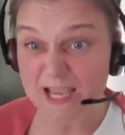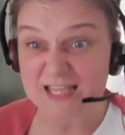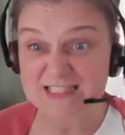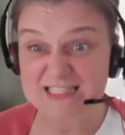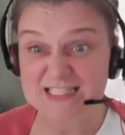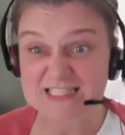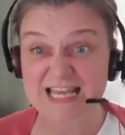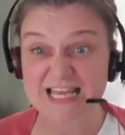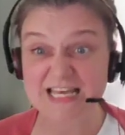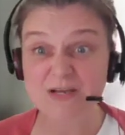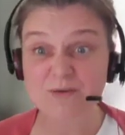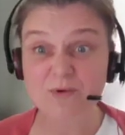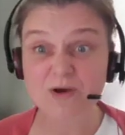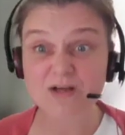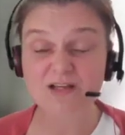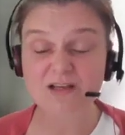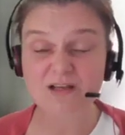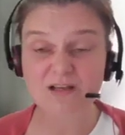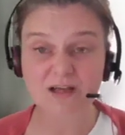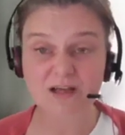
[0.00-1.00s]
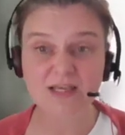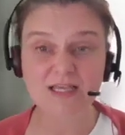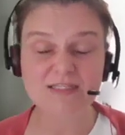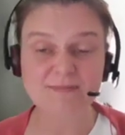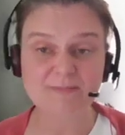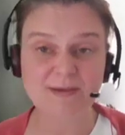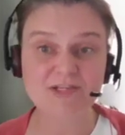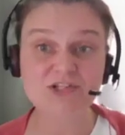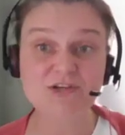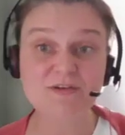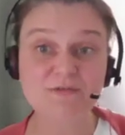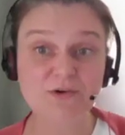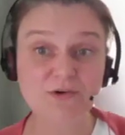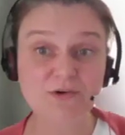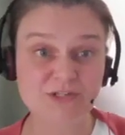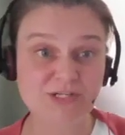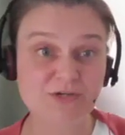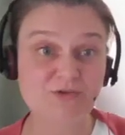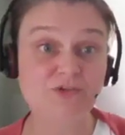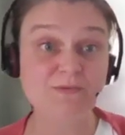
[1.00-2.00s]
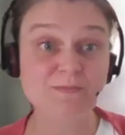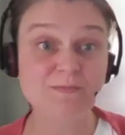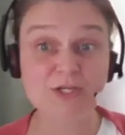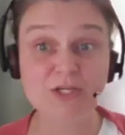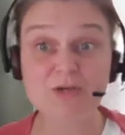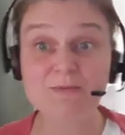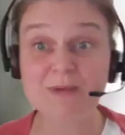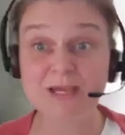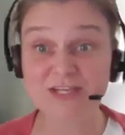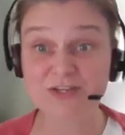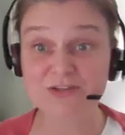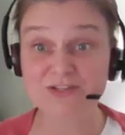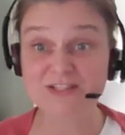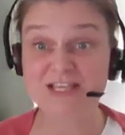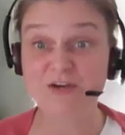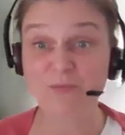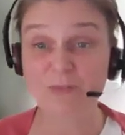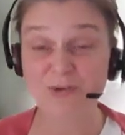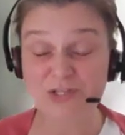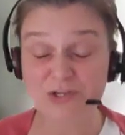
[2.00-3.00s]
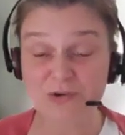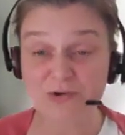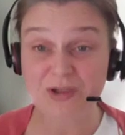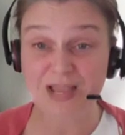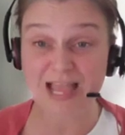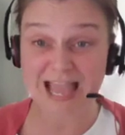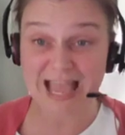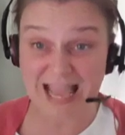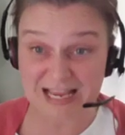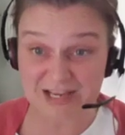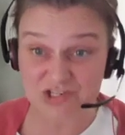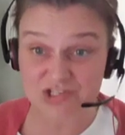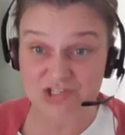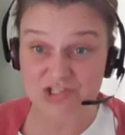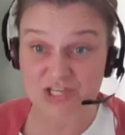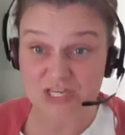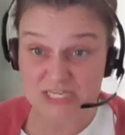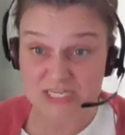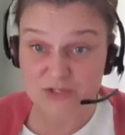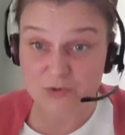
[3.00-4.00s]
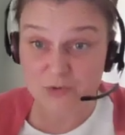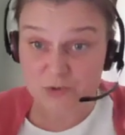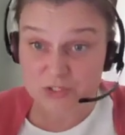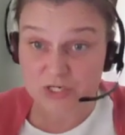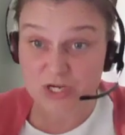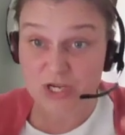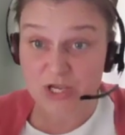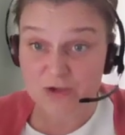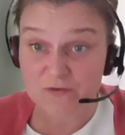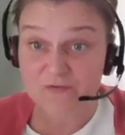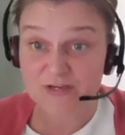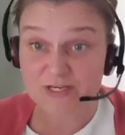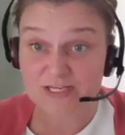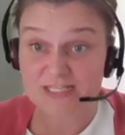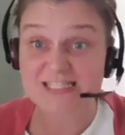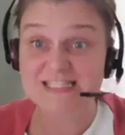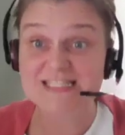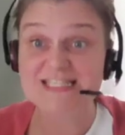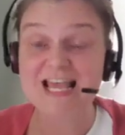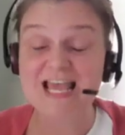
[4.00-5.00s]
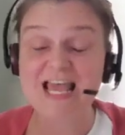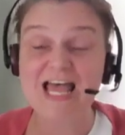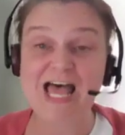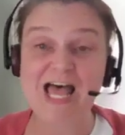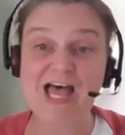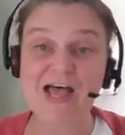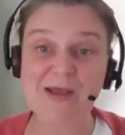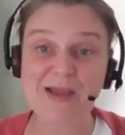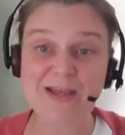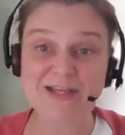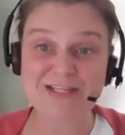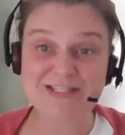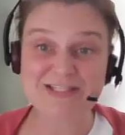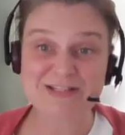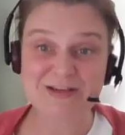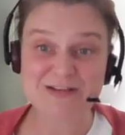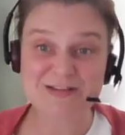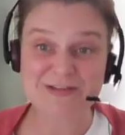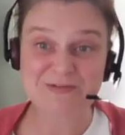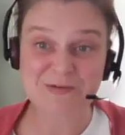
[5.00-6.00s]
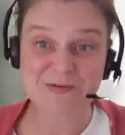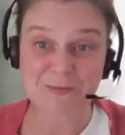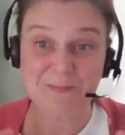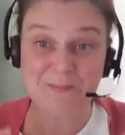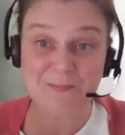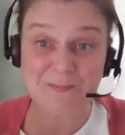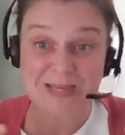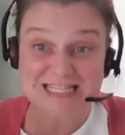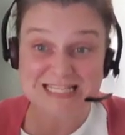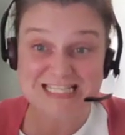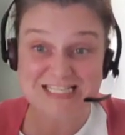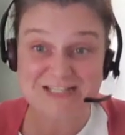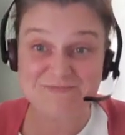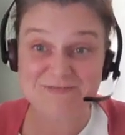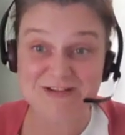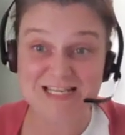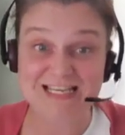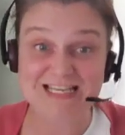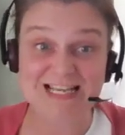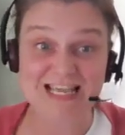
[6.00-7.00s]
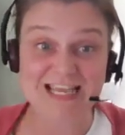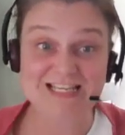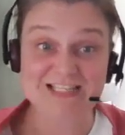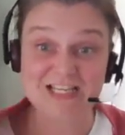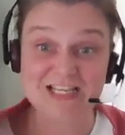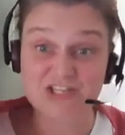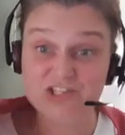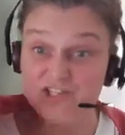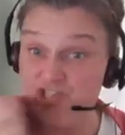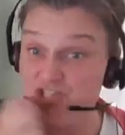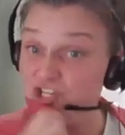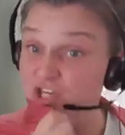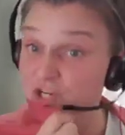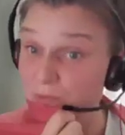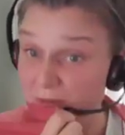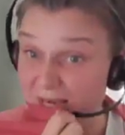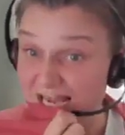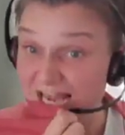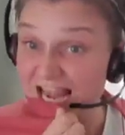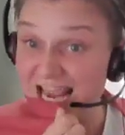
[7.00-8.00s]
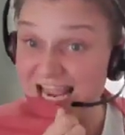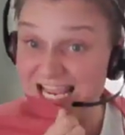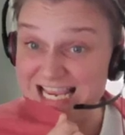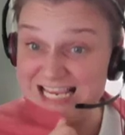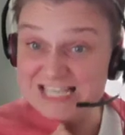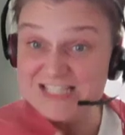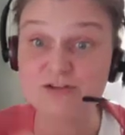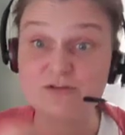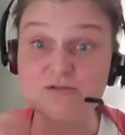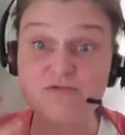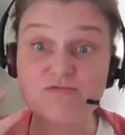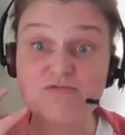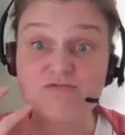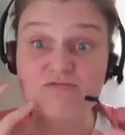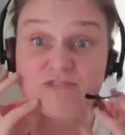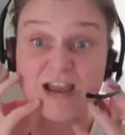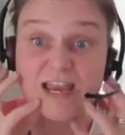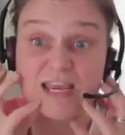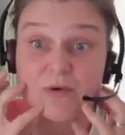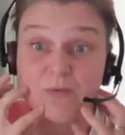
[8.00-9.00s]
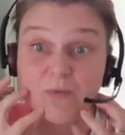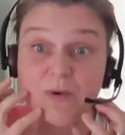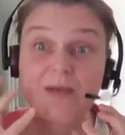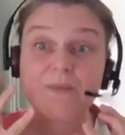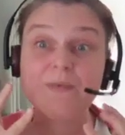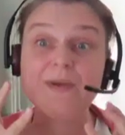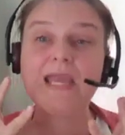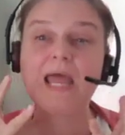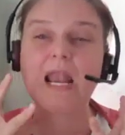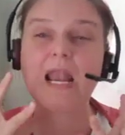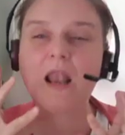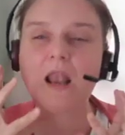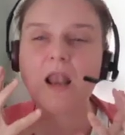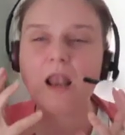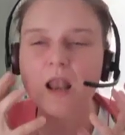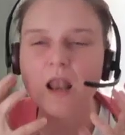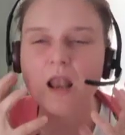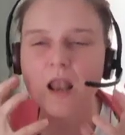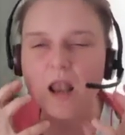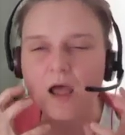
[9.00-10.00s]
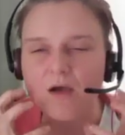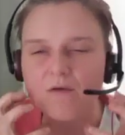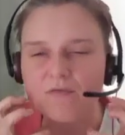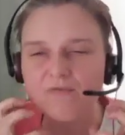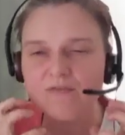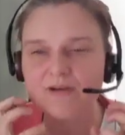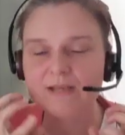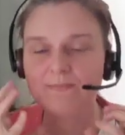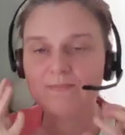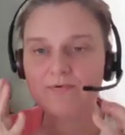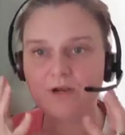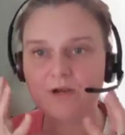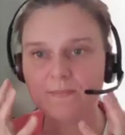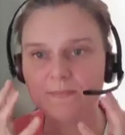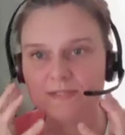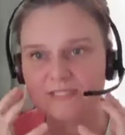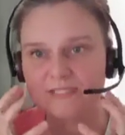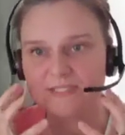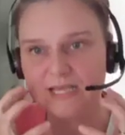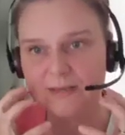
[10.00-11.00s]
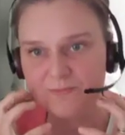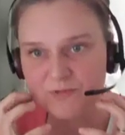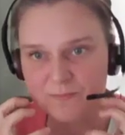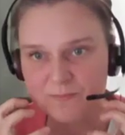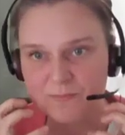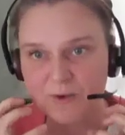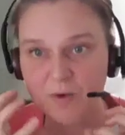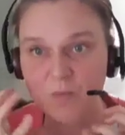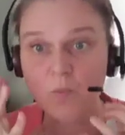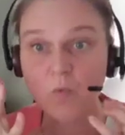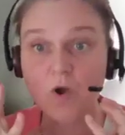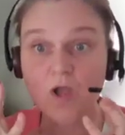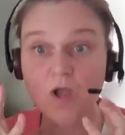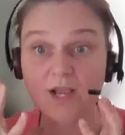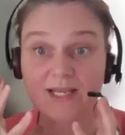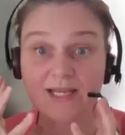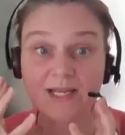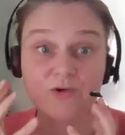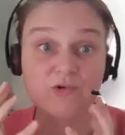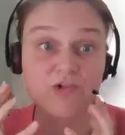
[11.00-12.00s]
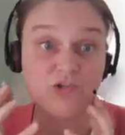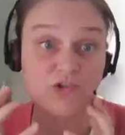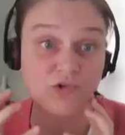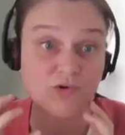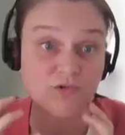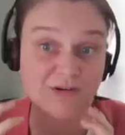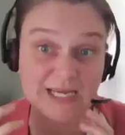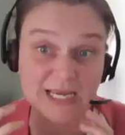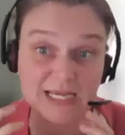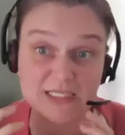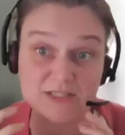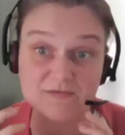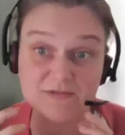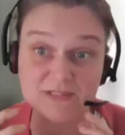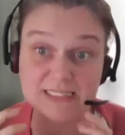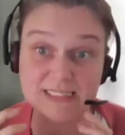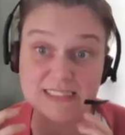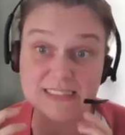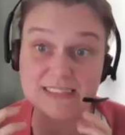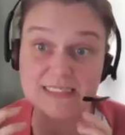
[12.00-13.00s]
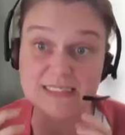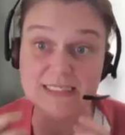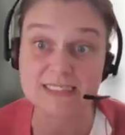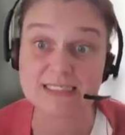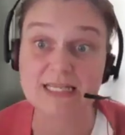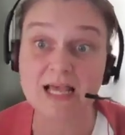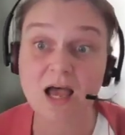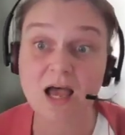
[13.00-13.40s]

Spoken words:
Does anyone, especially if you've got children, but you may yourself, when you get anxious or nervous and you start to feel a bit dysregulated, chewing is a great way. We get lovely proprioception by working our jaw against resistance.